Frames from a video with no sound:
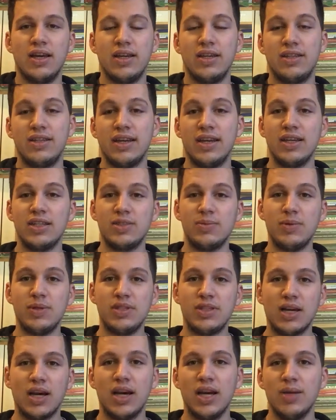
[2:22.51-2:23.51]
It takes me
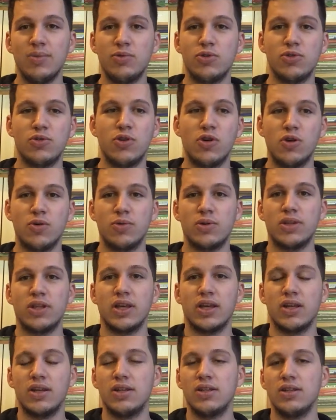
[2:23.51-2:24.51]
time to go over
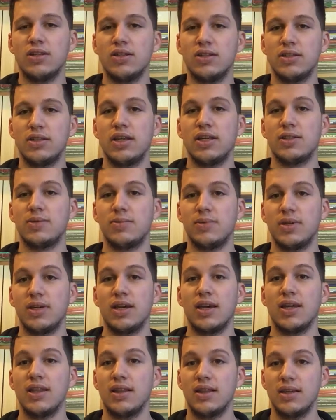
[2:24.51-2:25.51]
there. It takes me
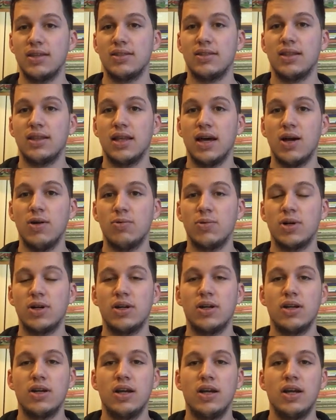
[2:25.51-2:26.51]
at least an
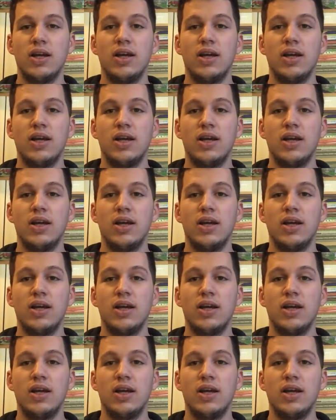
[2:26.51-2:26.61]
hour.